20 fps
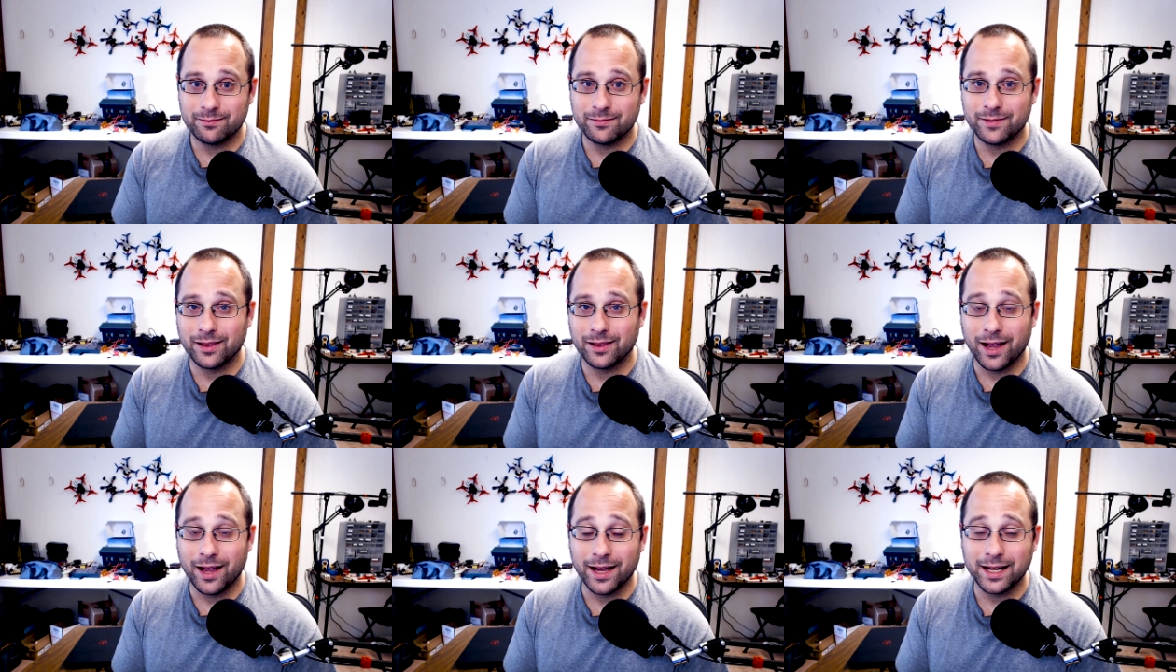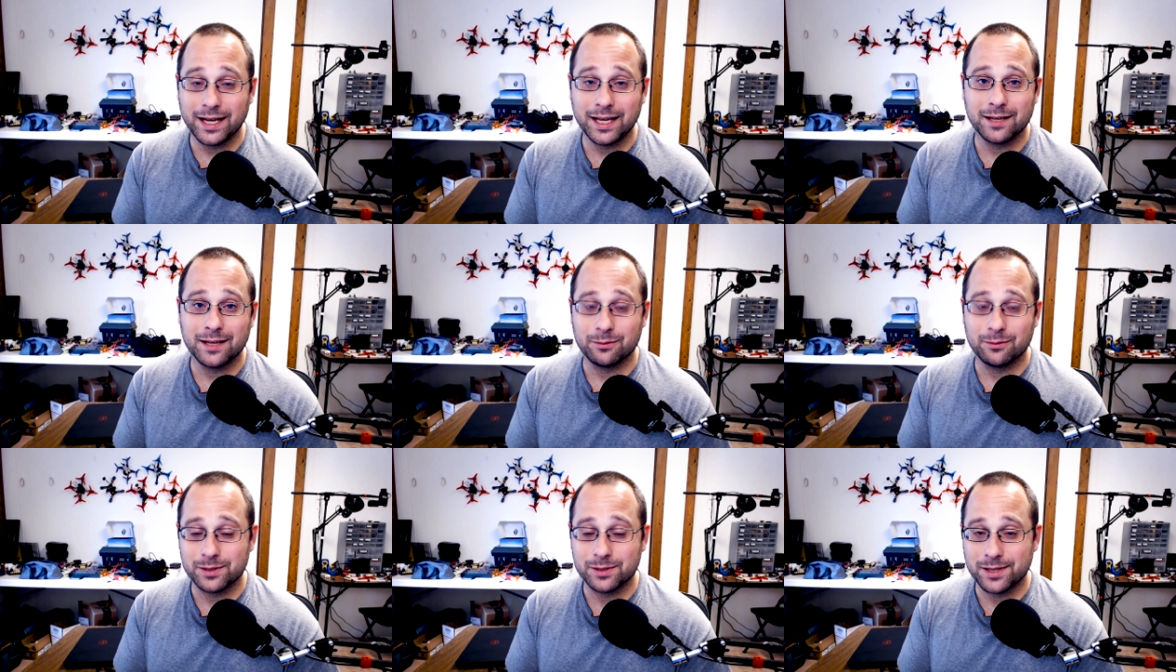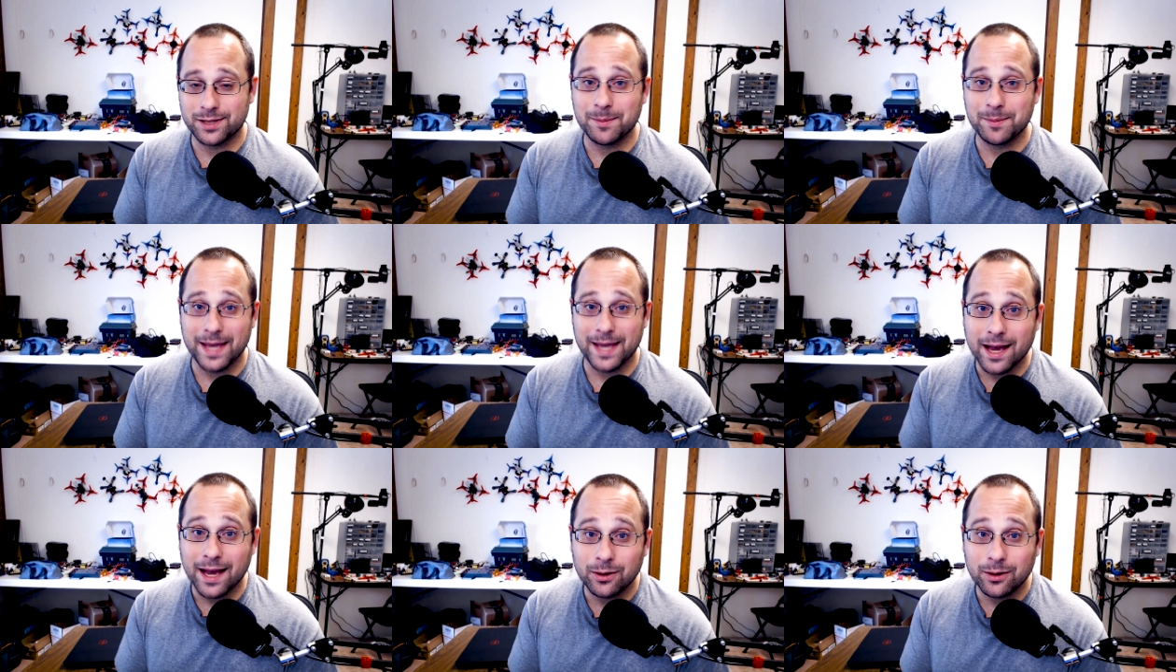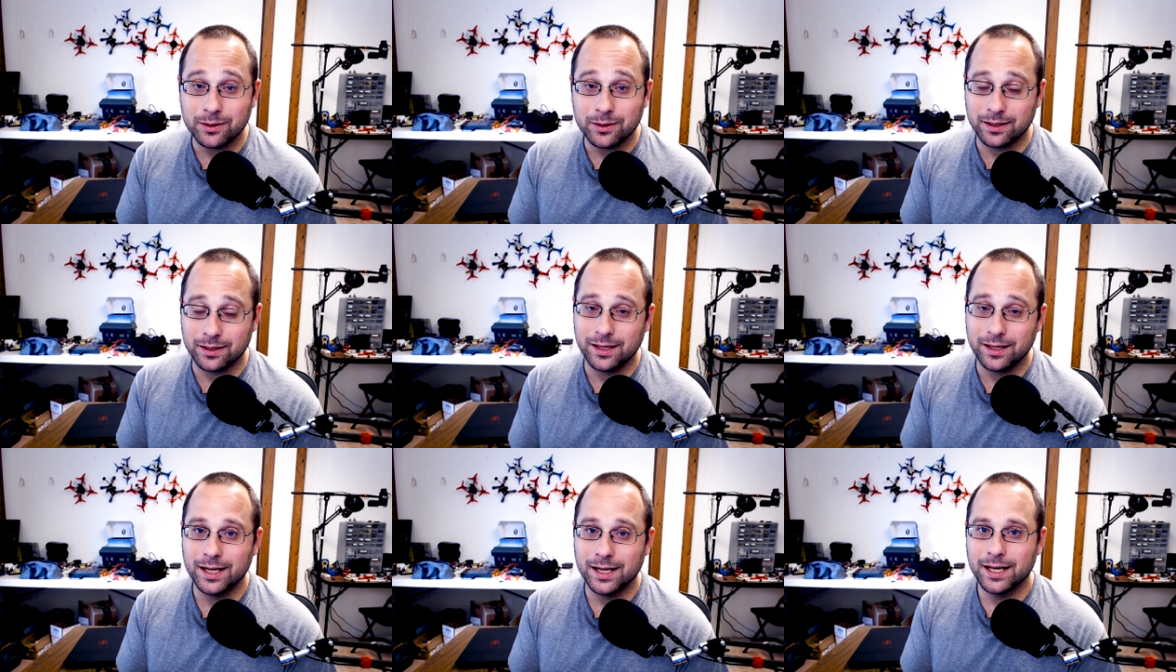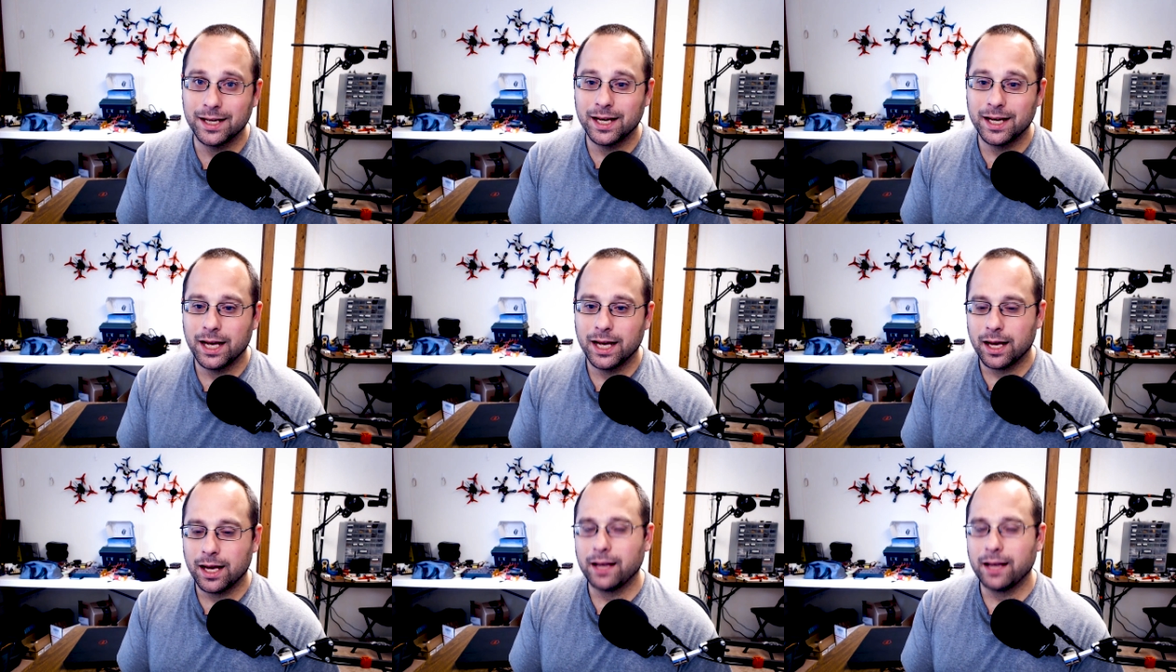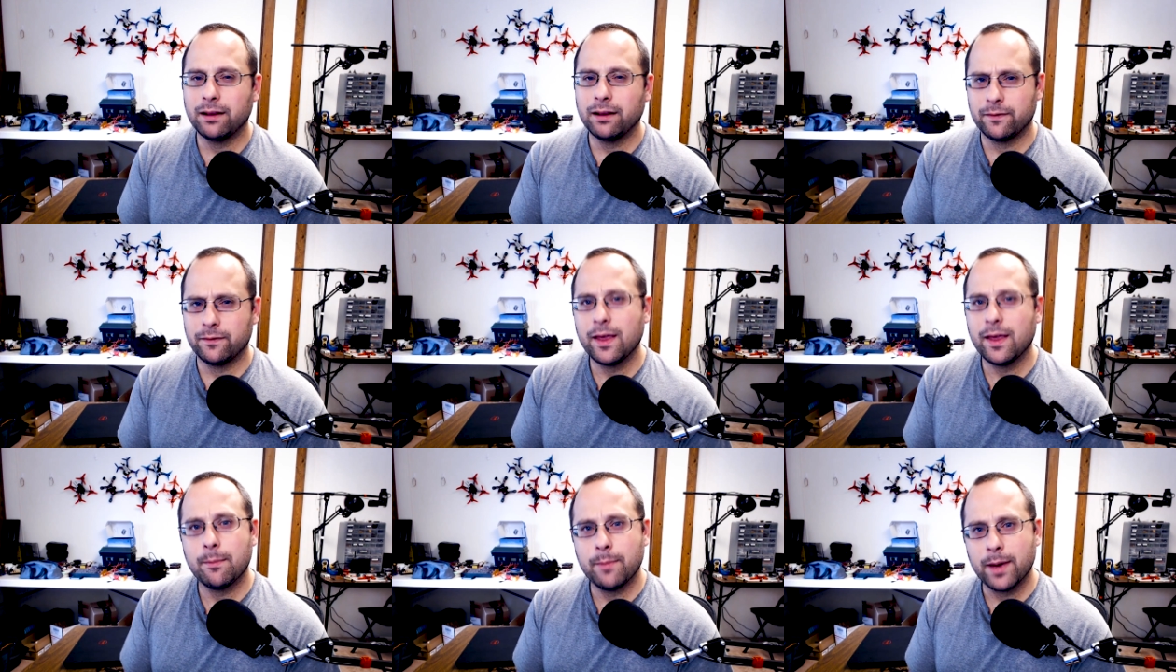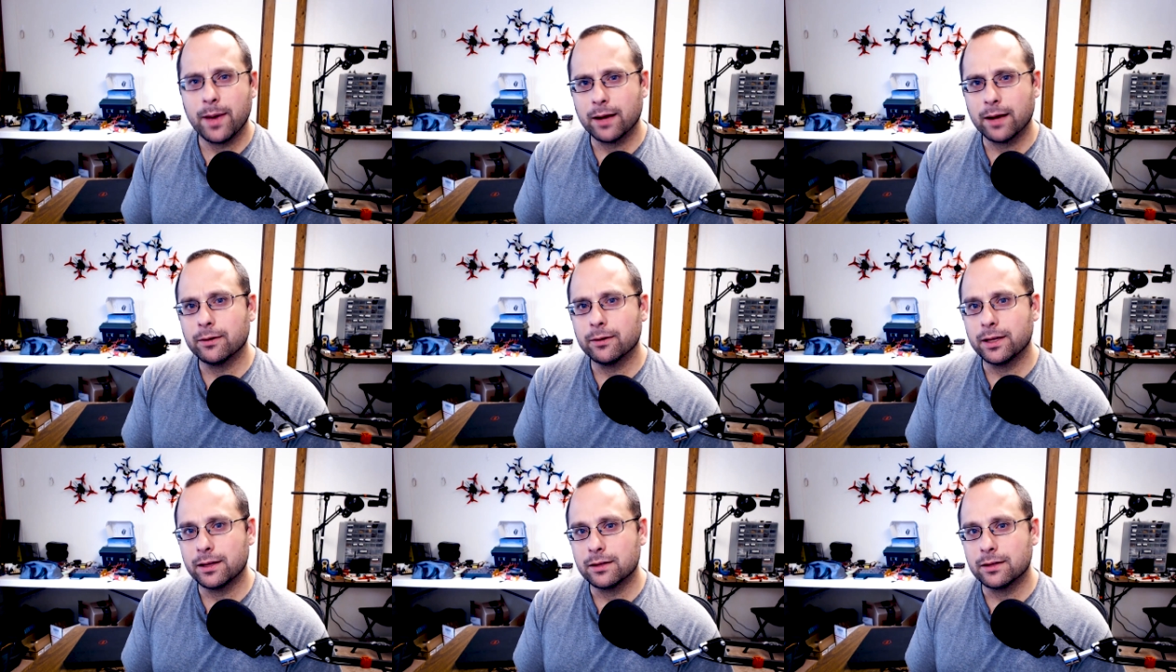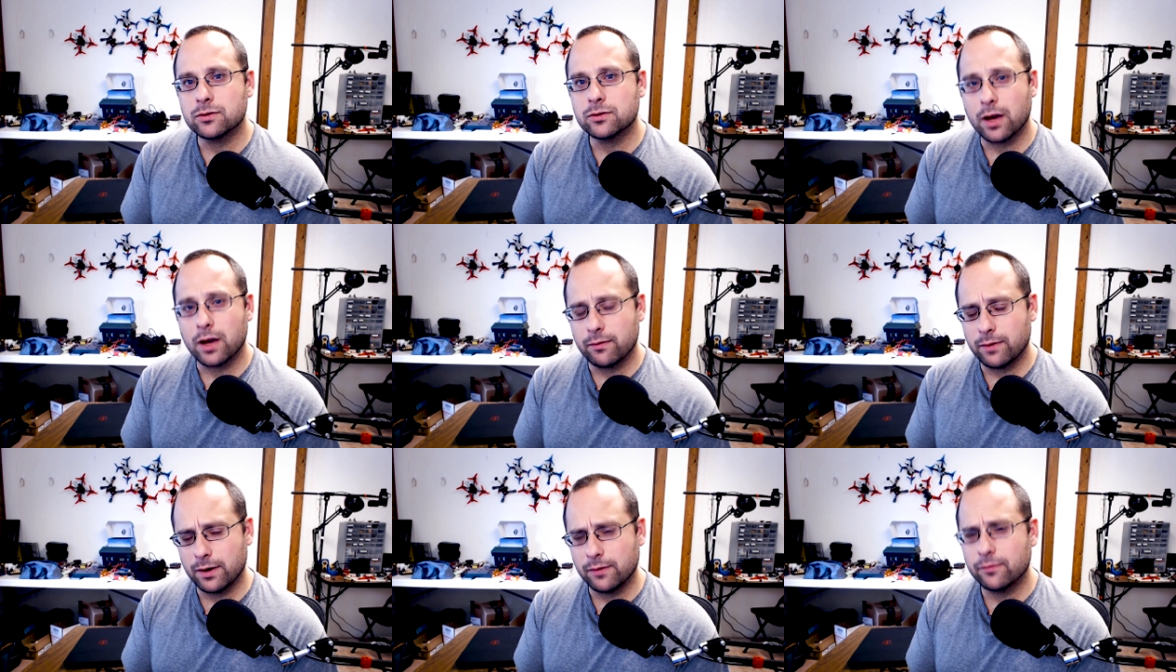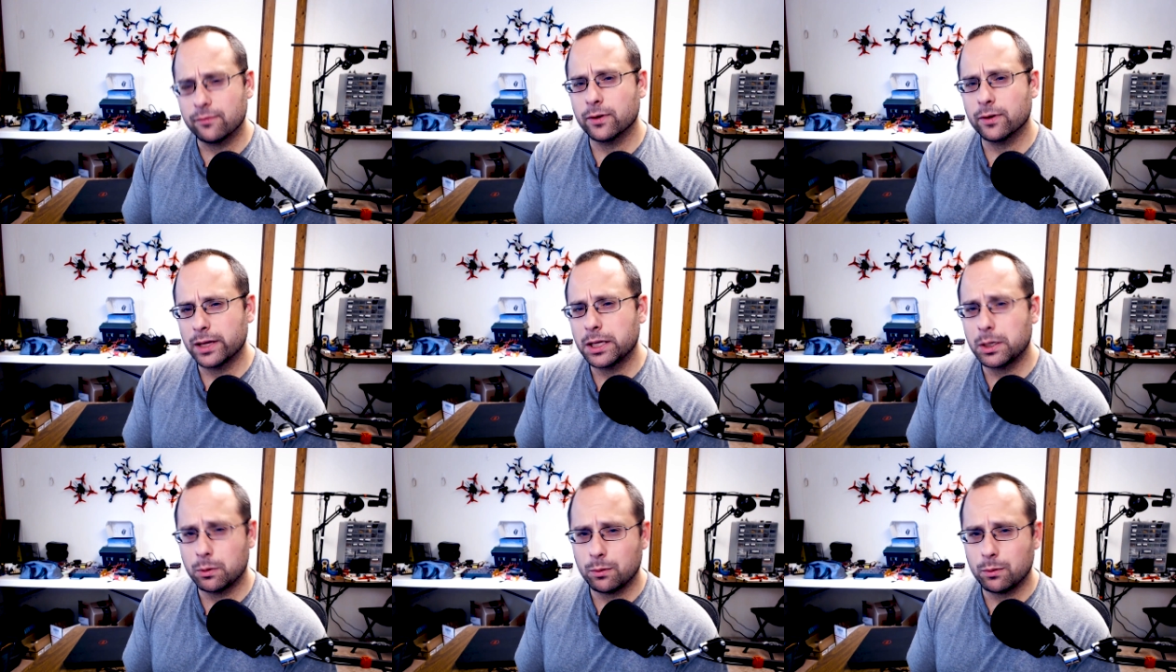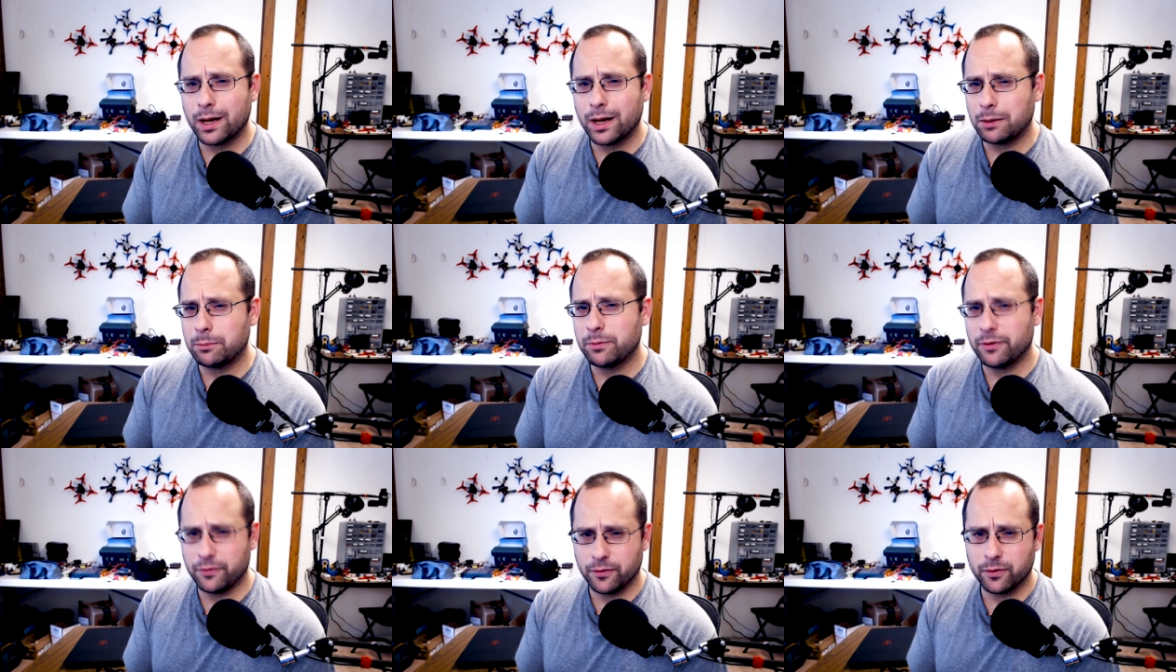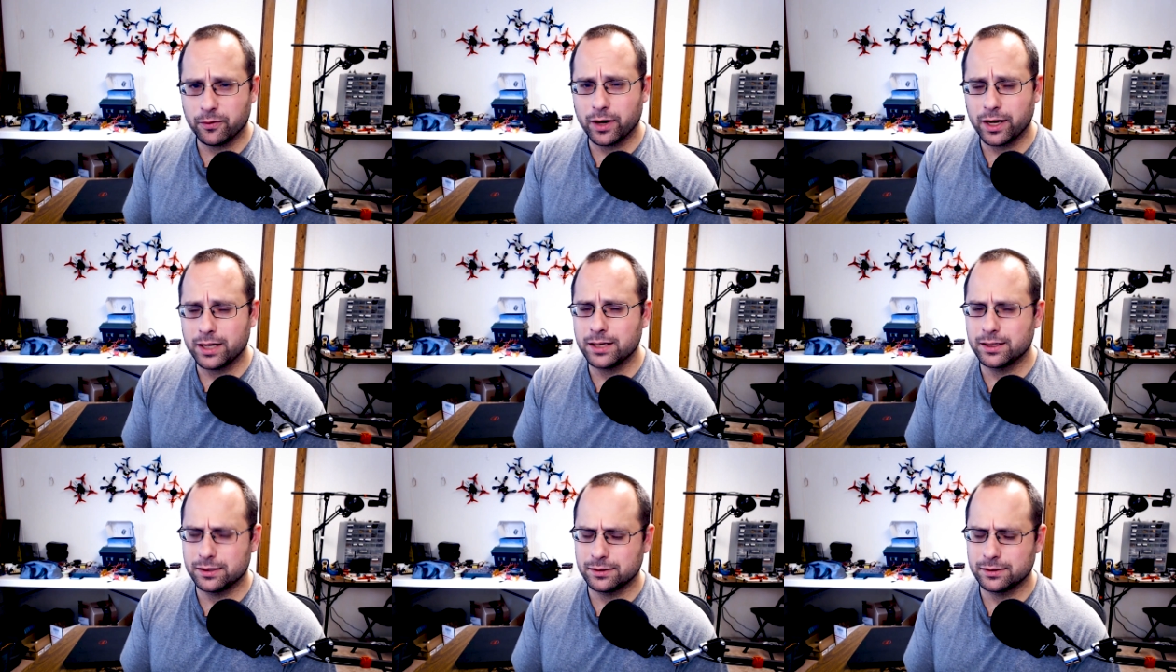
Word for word: lining and it was coming out. And I left that battery in the driveway for a little while before I...